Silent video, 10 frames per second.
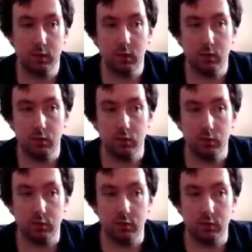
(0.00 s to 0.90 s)
So
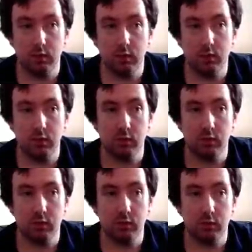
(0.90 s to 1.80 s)
just
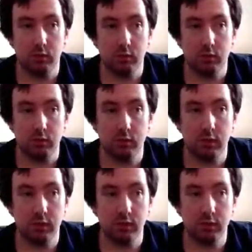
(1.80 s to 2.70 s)

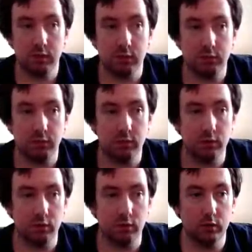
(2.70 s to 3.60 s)
stand near cover,
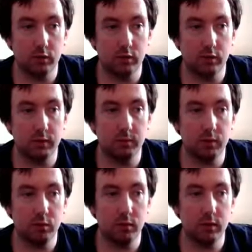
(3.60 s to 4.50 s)
or let's just come
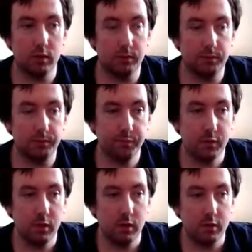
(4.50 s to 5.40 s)
this way.
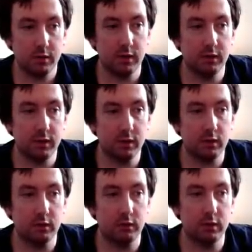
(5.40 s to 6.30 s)
Stand near
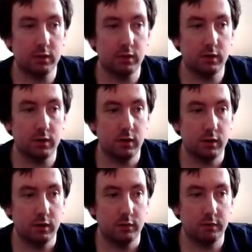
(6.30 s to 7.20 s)
cover,
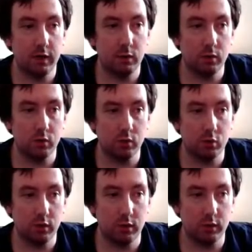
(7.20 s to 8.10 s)
fire one shot
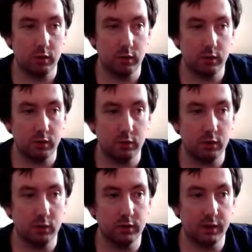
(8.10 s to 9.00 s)
at the
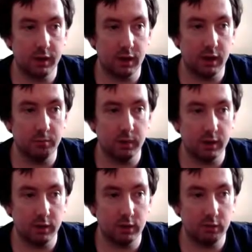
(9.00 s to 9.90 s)
gun and then get in
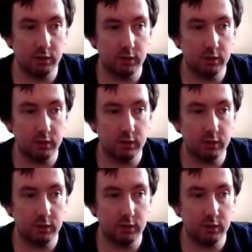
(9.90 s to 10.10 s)
behind cover.